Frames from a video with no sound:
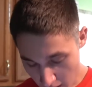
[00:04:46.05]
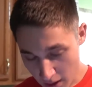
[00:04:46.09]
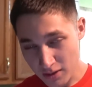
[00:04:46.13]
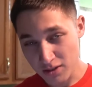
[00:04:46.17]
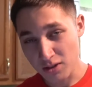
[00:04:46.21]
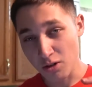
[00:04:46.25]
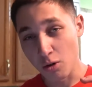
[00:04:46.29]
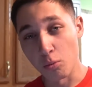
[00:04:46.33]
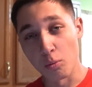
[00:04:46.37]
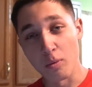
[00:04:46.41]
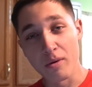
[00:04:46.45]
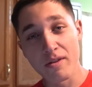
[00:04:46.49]

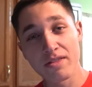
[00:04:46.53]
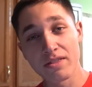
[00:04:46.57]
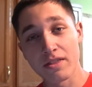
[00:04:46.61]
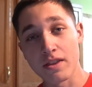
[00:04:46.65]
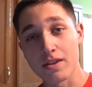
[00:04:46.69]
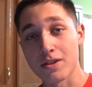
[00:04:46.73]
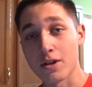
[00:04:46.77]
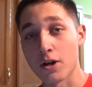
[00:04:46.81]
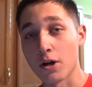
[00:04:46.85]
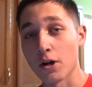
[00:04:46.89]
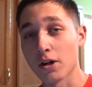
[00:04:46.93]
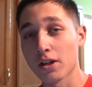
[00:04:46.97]
So with
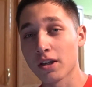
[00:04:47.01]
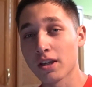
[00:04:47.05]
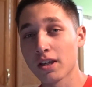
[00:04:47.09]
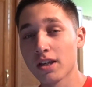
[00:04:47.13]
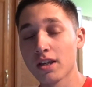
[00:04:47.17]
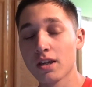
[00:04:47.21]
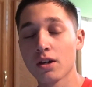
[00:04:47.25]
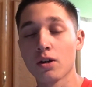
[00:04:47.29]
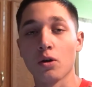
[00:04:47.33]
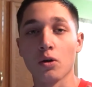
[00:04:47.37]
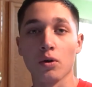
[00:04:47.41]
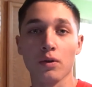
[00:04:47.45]
the
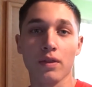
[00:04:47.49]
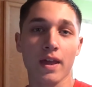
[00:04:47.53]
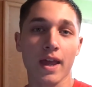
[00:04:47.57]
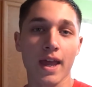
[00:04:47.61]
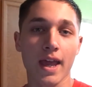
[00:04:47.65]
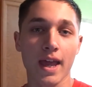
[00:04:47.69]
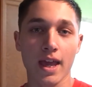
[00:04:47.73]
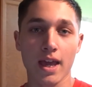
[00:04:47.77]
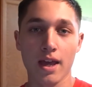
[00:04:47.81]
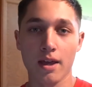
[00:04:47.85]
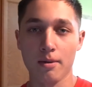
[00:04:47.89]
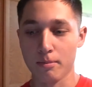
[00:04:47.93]
turkey or the
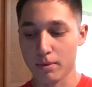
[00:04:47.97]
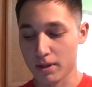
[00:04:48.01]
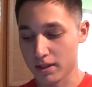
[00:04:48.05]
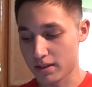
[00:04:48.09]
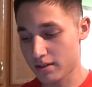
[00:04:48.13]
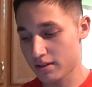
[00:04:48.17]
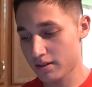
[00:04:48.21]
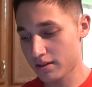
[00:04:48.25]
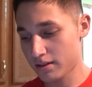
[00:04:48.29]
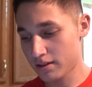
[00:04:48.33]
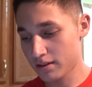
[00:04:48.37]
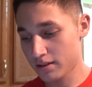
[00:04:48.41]
ham,
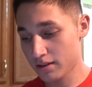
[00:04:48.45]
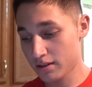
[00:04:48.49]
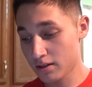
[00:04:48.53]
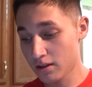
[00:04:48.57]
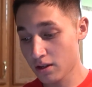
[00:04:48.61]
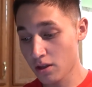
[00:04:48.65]
it's